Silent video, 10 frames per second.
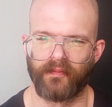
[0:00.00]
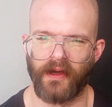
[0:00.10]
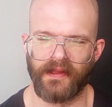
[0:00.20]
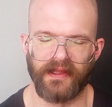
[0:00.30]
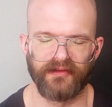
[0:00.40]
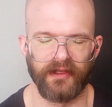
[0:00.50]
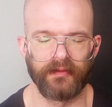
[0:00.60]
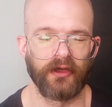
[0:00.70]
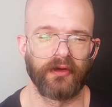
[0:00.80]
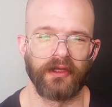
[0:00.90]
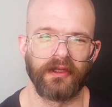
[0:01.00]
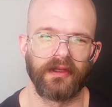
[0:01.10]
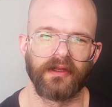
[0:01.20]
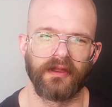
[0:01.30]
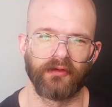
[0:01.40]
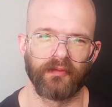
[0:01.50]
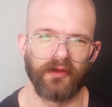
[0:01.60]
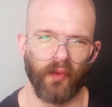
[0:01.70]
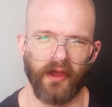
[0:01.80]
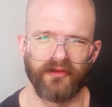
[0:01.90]
by that same token, it would be
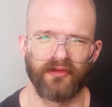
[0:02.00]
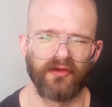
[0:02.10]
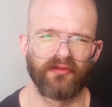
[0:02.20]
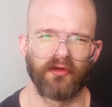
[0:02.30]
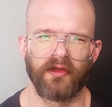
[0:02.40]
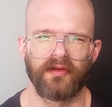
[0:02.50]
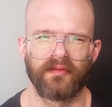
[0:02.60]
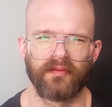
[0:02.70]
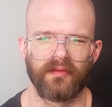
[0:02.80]
wise to avoid